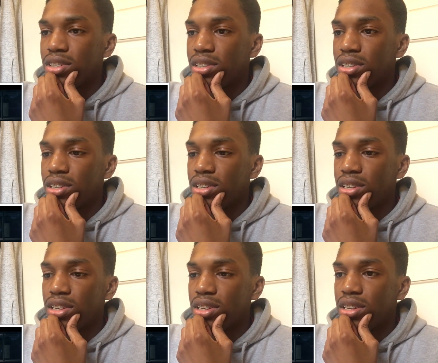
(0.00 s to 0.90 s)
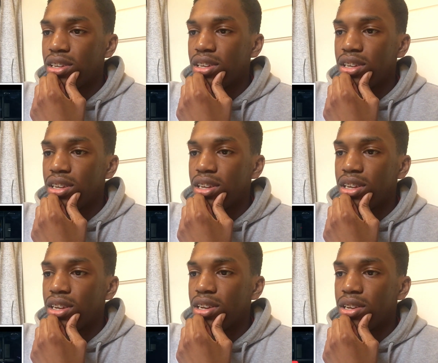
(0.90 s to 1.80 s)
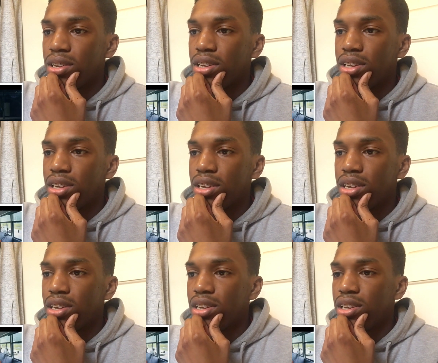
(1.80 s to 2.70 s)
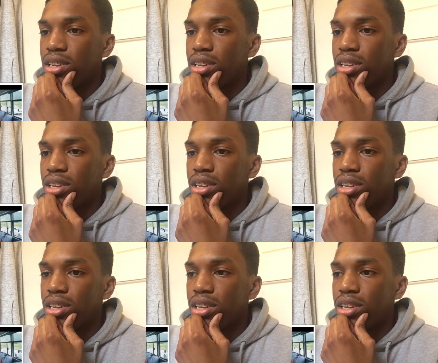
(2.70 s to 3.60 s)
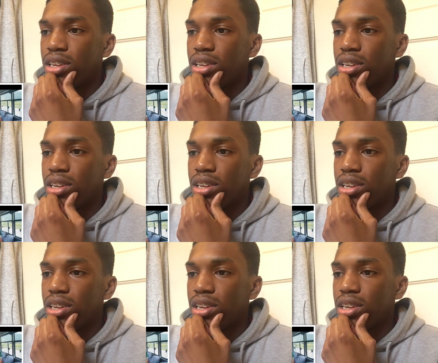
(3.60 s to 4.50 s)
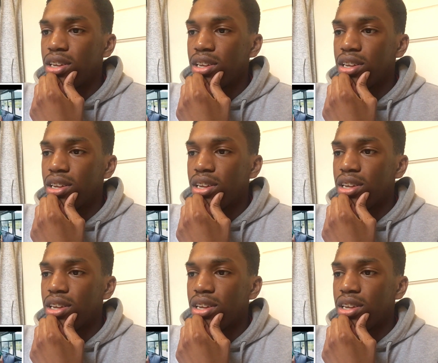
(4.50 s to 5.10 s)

Nothing is said.